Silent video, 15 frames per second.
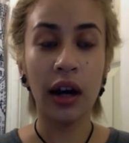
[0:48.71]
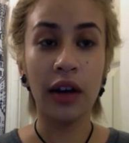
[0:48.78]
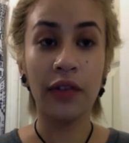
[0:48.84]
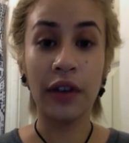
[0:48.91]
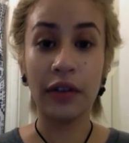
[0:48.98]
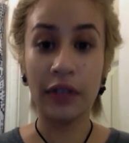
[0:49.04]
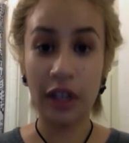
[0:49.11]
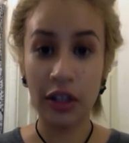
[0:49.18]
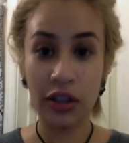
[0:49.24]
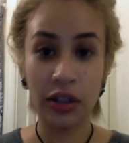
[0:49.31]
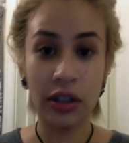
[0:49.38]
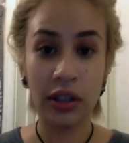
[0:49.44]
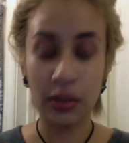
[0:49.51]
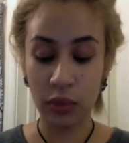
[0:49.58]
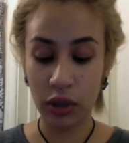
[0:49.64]

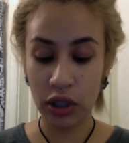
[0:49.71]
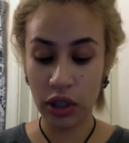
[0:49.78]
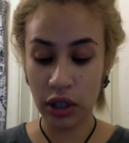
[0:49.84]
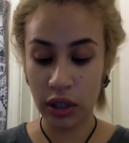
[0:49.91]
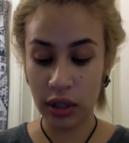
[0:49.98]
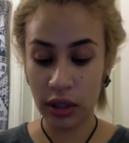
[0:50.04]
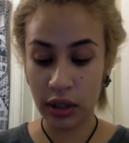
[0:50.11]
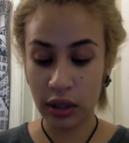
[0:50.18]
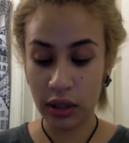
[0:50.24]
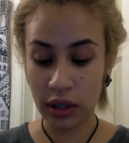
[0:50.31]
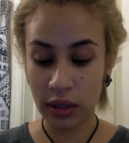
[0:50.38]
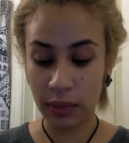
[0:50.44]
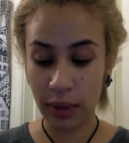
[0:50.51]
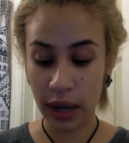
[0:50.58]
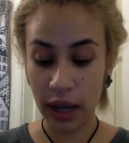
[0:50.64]
foundations, which
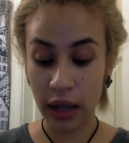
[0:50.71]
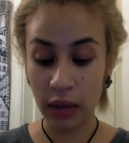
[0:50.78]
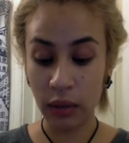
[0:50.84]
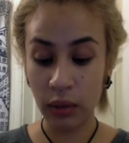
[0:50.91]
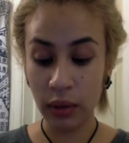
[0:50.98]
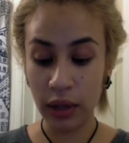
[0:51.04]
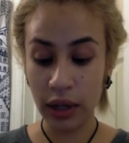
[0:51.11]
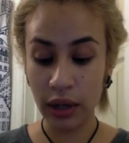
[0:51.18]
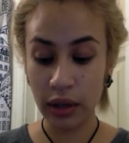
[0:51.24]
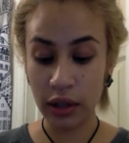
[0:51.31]
is by L'Oreal.